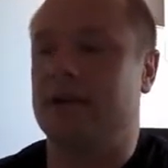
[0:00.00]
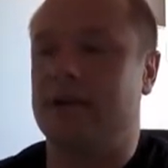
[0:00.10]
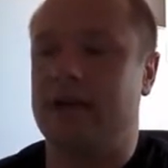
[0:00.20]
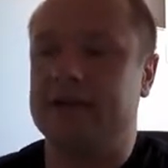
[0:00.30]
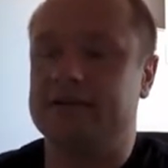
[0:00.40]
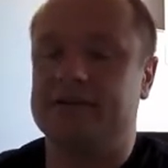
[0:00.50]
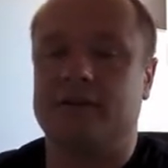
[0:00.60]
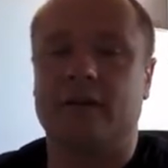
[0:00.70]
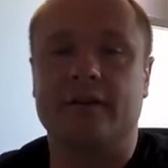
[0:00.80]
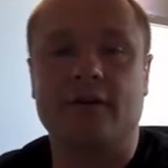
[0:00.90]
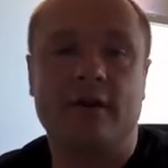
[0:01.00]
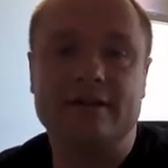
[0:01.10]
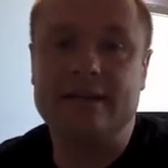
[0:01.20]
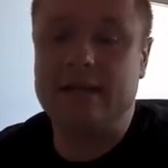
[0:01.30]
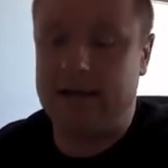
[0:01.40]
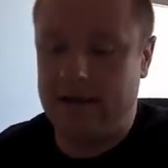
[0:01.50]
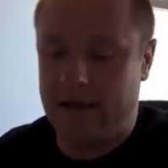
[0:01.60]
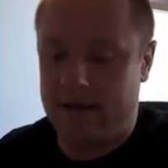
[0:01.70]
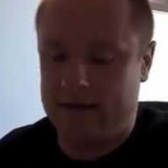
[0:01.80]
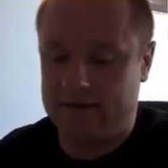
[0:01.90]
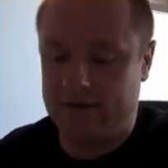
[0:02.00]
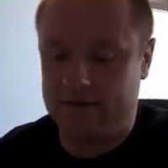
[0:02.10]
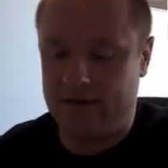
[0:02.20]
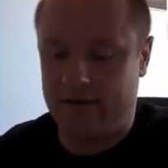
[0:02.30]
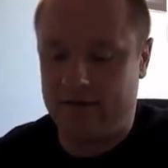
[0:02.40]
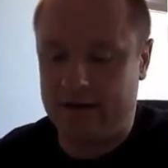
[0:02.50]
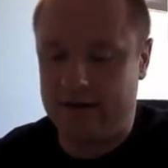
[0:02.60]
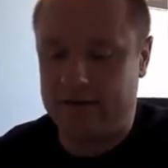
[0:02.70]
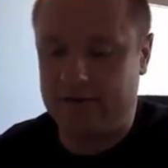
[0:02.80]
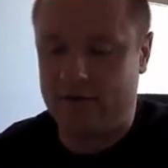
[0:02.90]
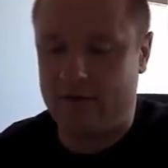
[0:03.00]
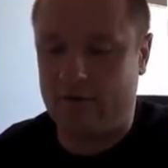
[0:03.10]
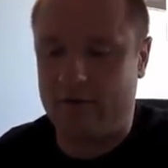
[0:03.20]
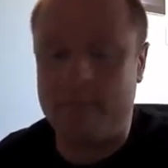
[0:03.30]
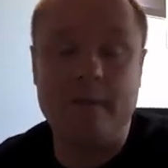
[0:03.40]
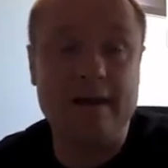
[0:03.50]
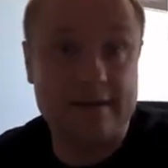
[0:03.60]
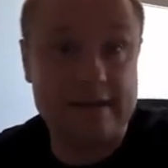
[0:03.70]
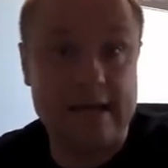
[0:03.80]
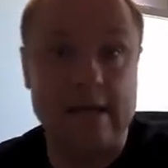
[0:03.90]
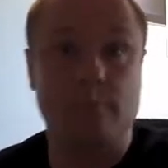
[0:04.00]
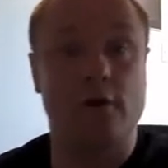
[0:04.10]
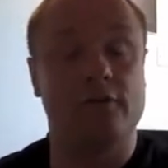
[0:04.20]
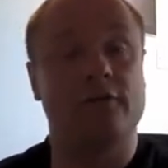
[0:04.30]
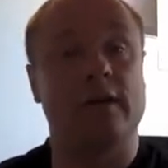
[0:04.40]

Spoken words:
at Exeter, and the idea here is to generate this kind of ability both